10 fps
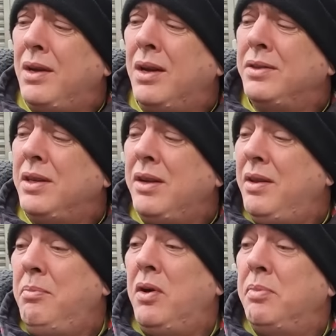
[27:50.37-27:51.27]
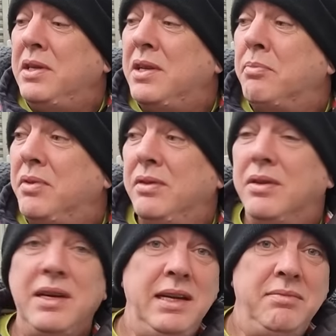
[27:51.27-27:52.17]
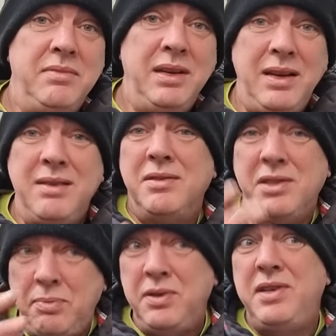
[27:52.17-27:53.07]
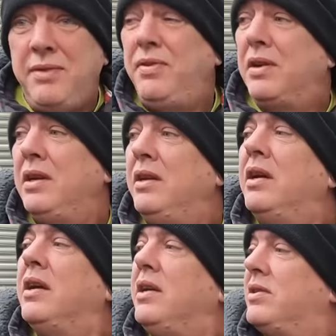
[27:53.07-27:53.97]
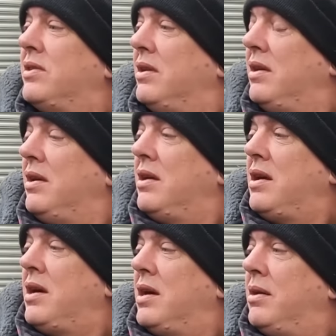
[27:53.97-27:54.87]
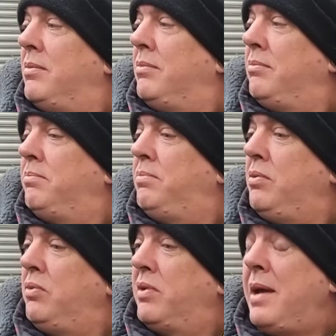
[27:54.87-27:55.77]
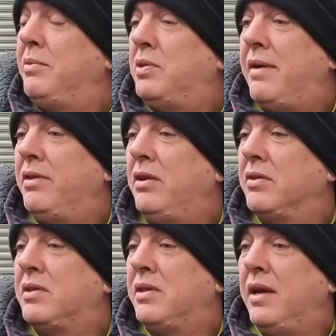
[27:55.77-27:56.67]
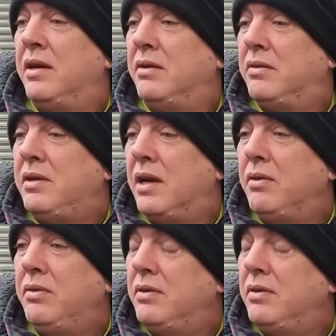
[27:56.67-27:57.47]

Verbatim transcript: I don't know, there might be something that he specifically needs. Um, but we'll get him to have a look see, and you know,